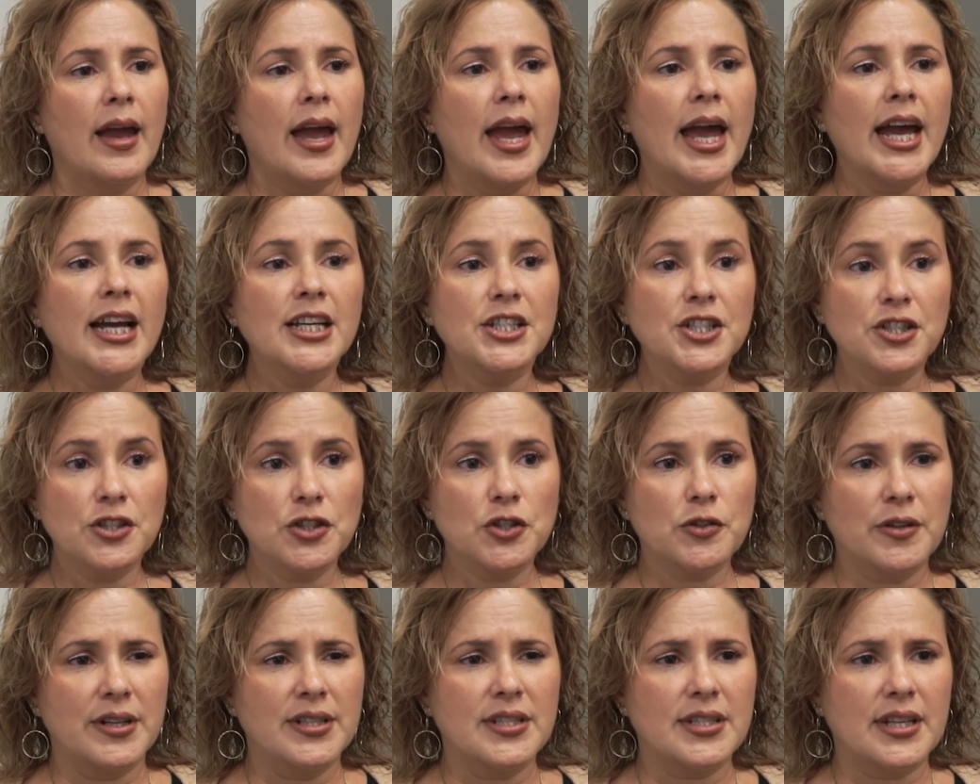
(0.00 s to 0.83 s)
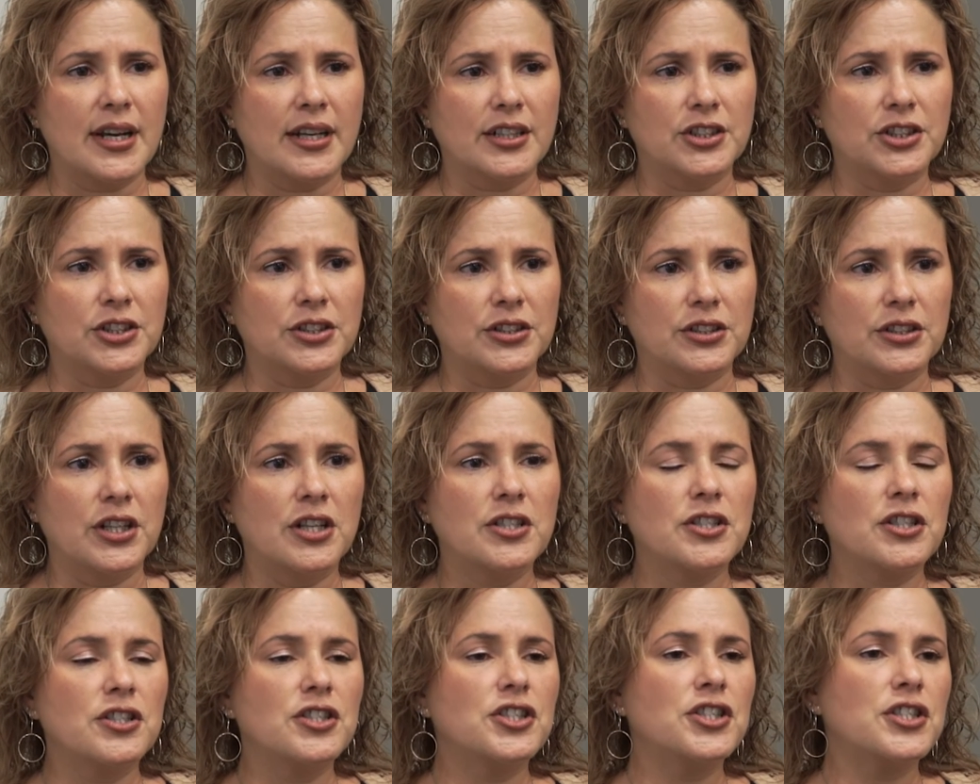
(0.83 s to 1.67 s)
Hedging transactions,
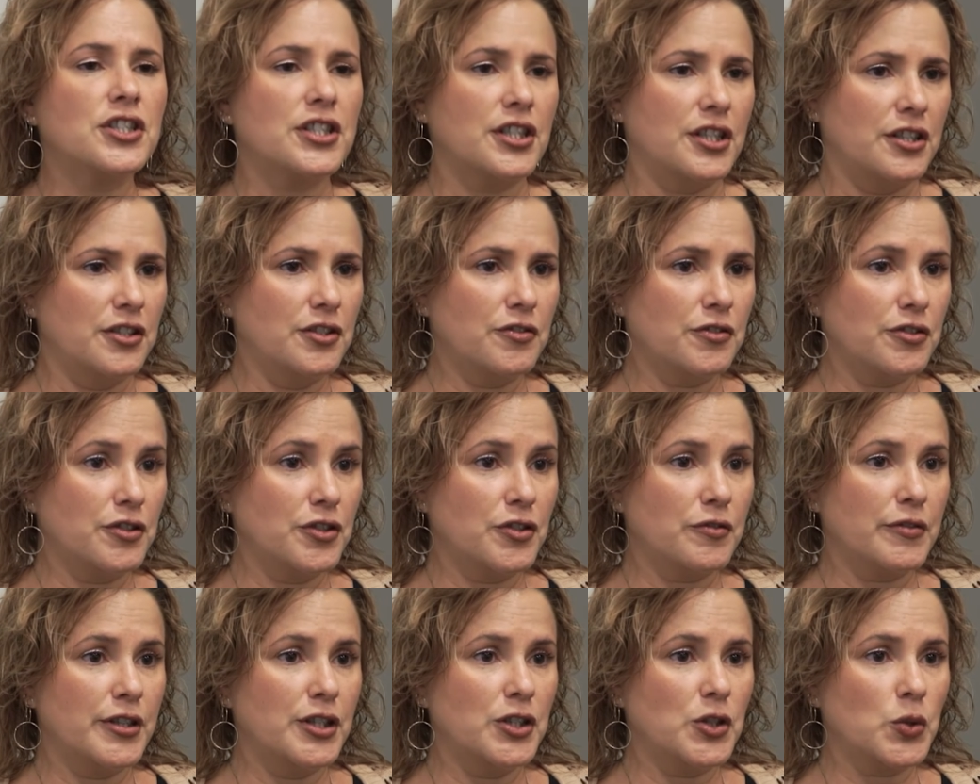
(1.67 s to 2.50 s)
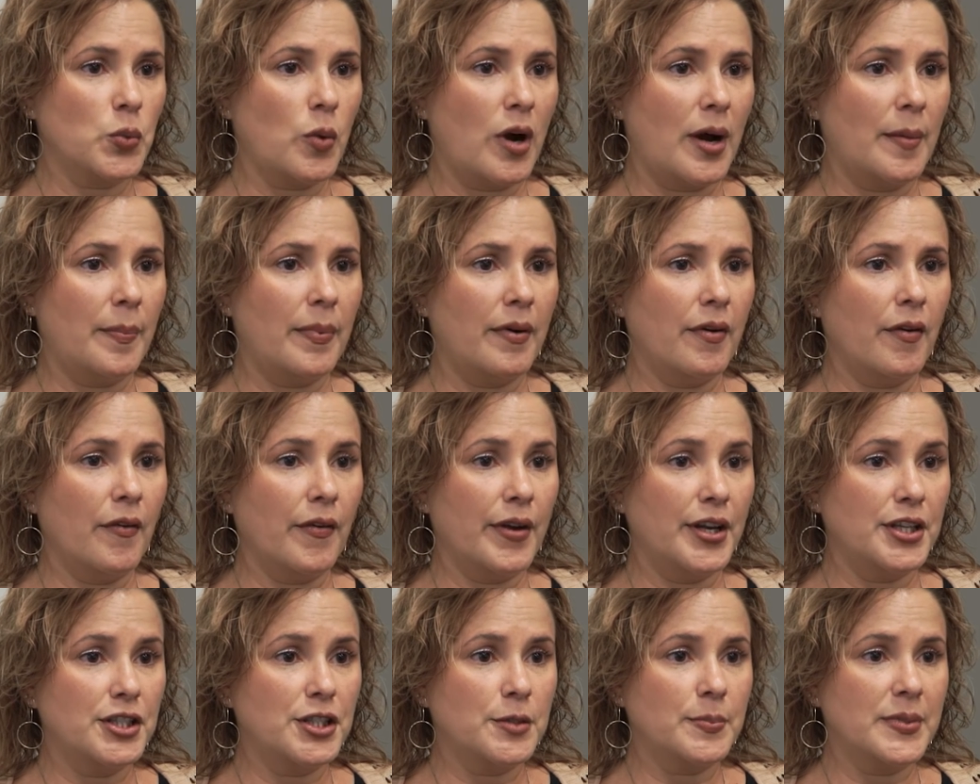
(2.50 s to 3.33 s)
such as interest rate swap
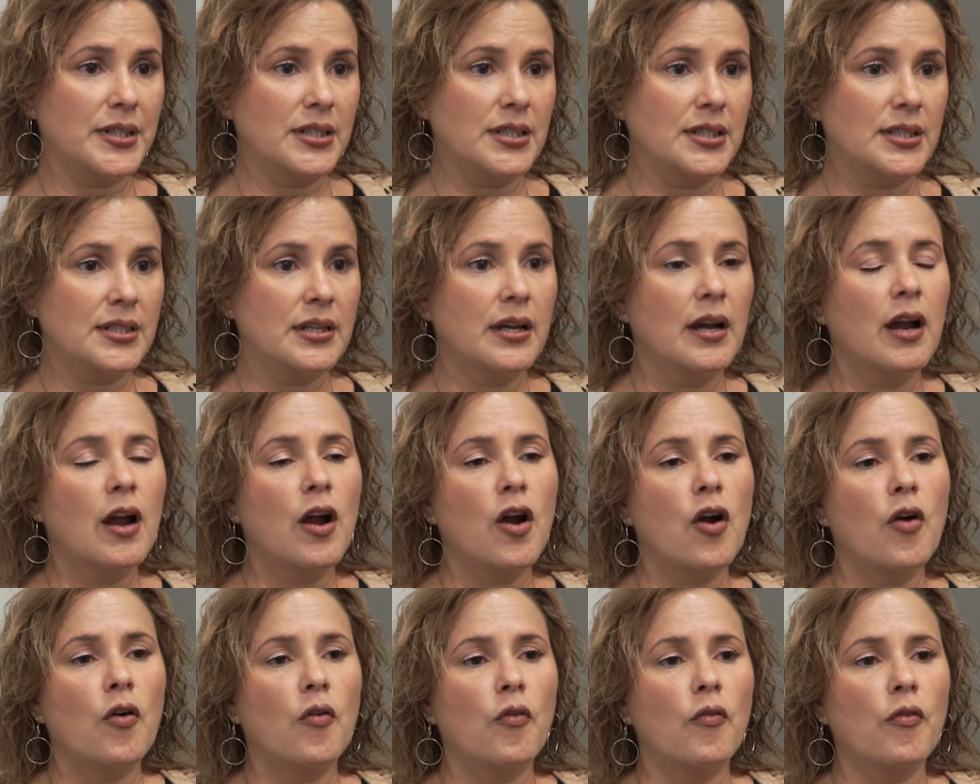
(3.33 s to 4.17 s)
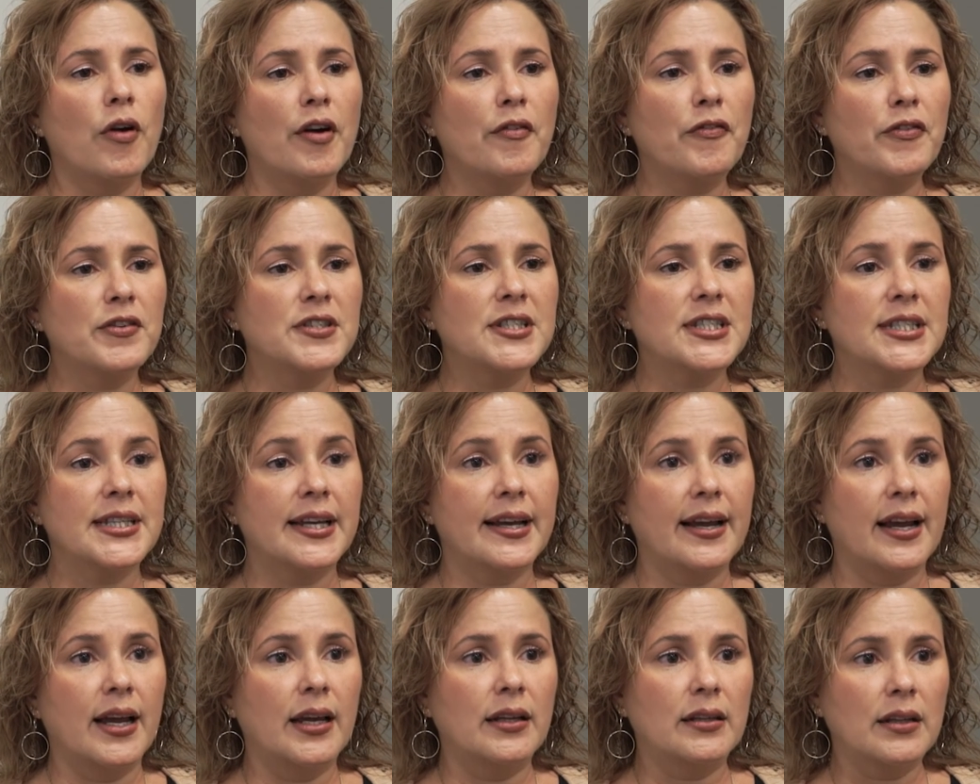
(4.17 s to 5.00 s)
arrangements
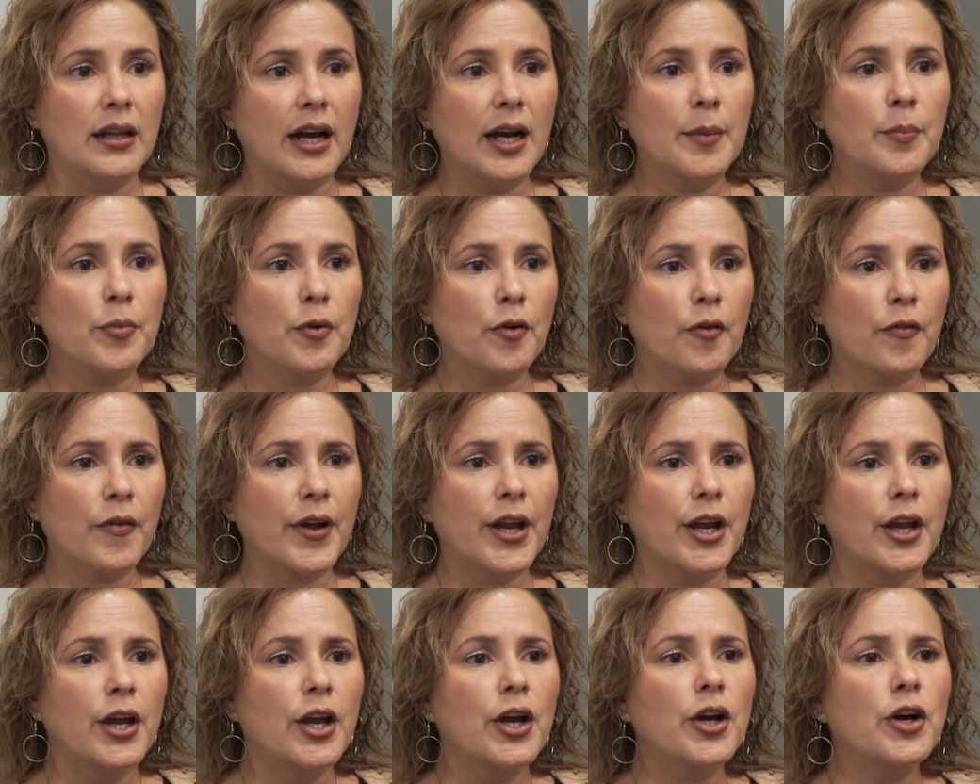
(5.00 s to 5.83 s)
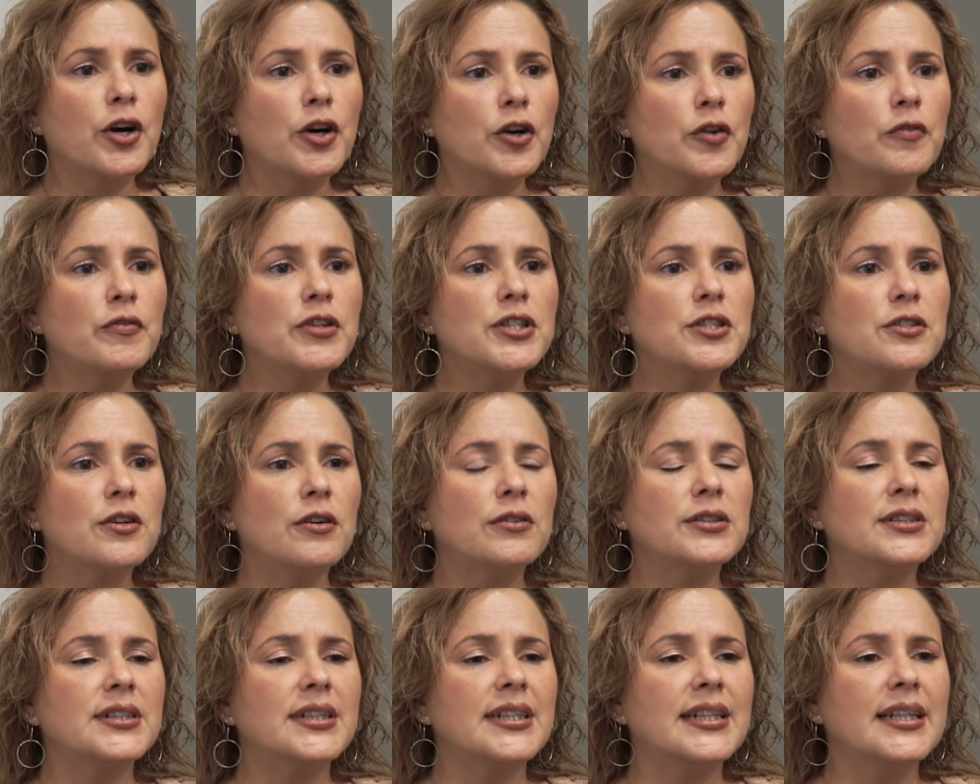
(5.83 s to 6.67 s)
referencing a Libor rate, could
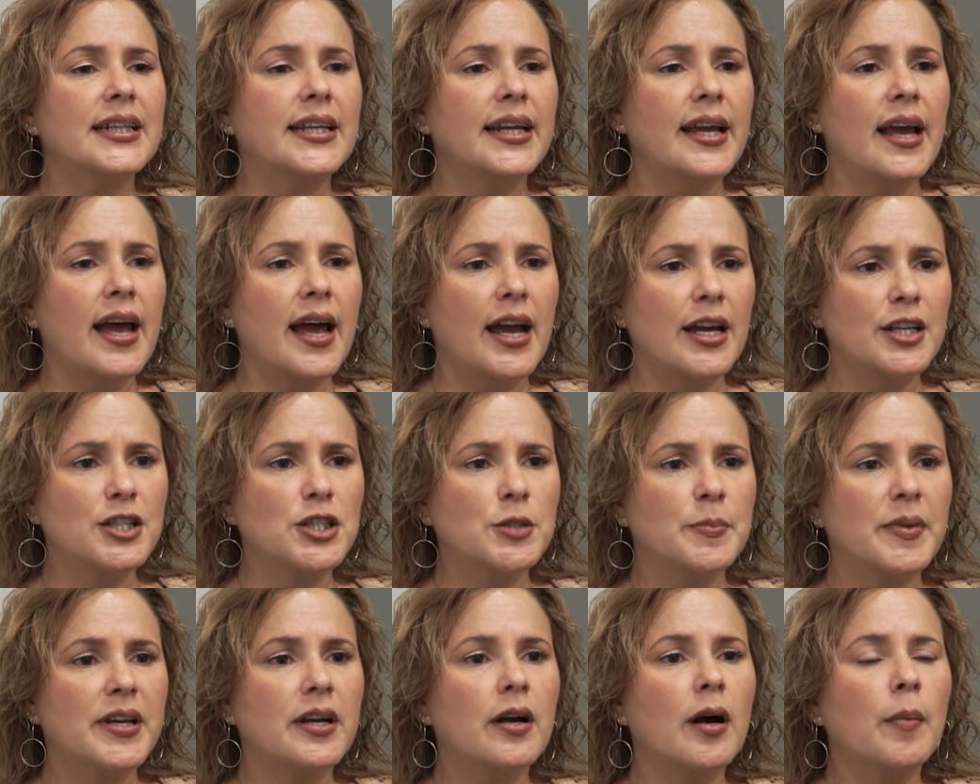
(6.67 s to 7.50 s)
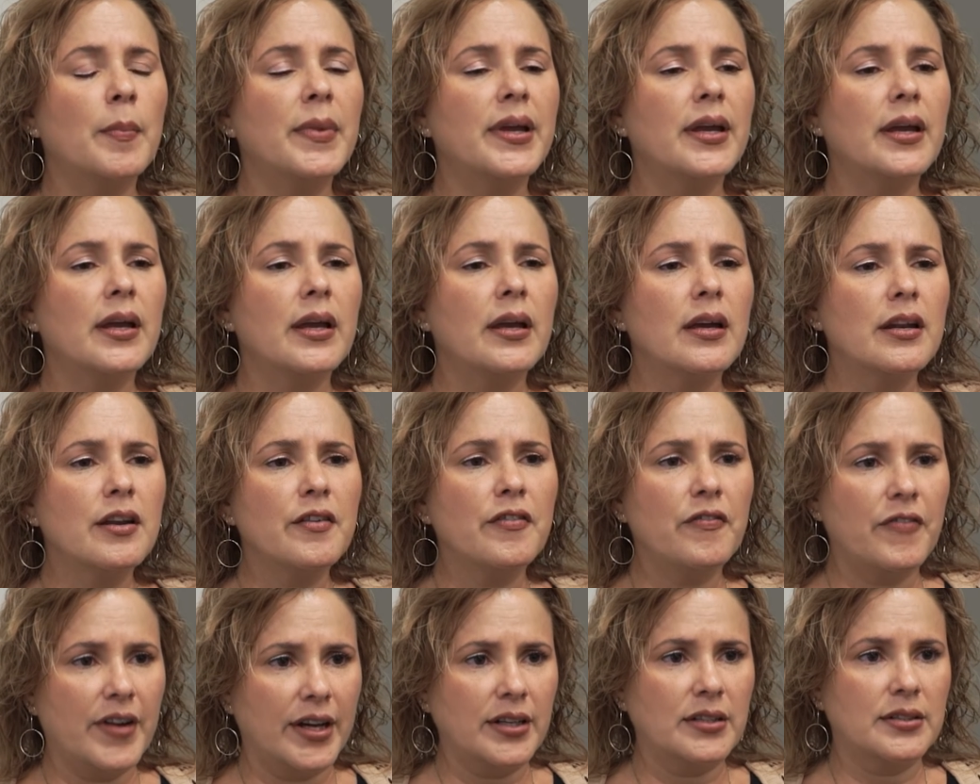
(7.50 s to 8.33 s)
result in the hedge becoming
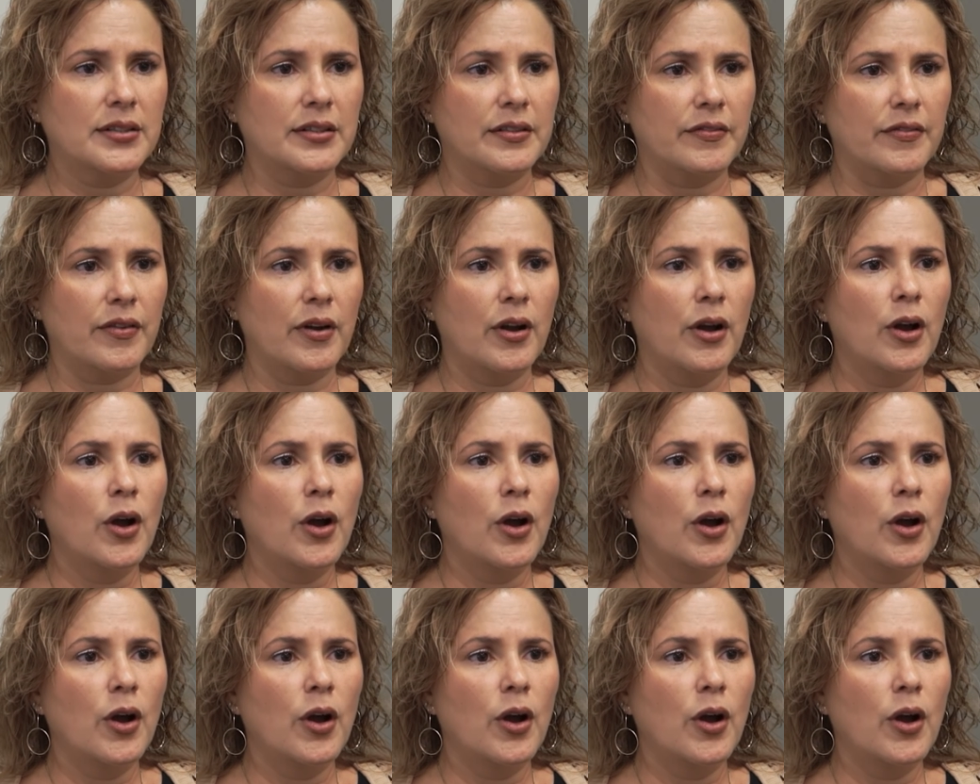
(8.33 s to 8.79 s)
ineffective,